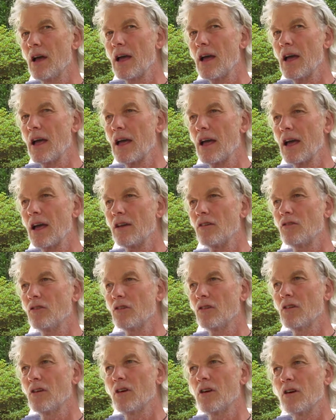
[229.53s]
And
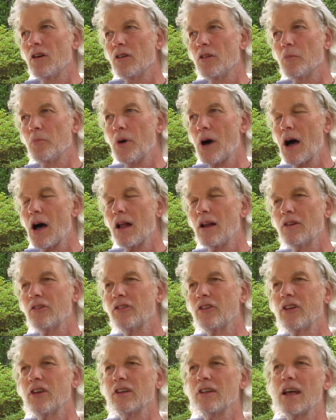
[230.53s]

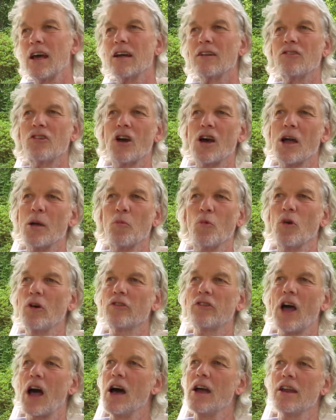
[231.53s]
policy at that time
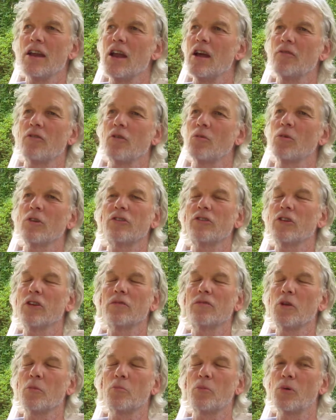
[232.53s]
was I never
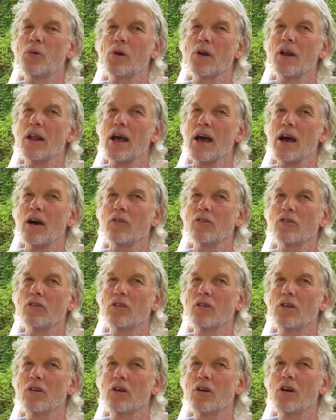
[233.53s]
received a printout
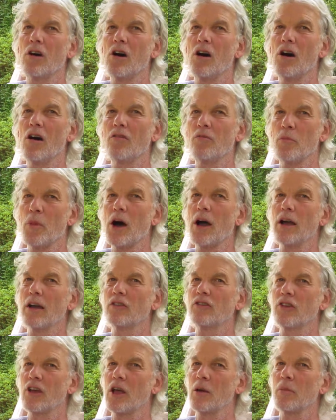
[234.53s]
of my
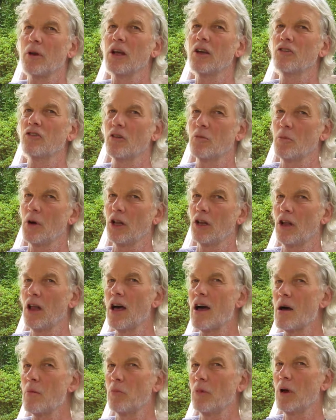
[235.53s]
examination of my
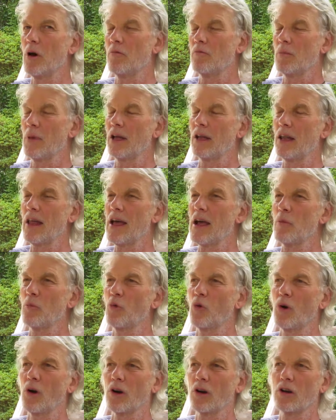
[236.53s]
lab
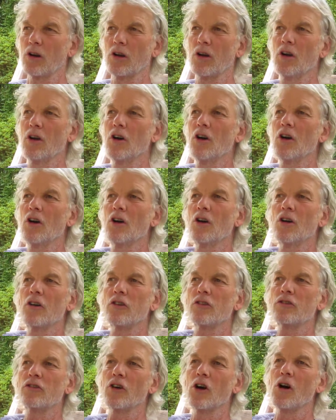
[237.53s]
work.
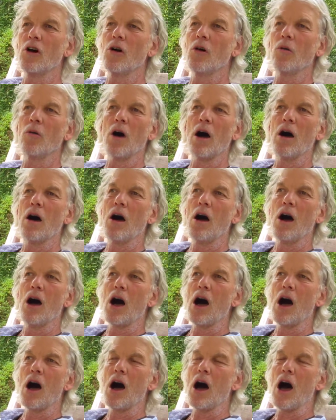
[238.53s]
So
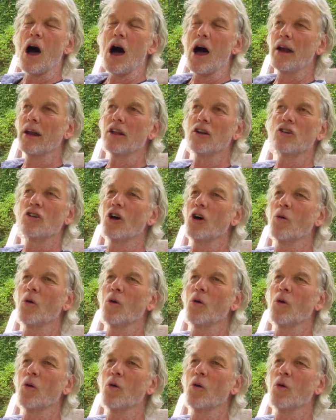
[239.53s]
I didn't know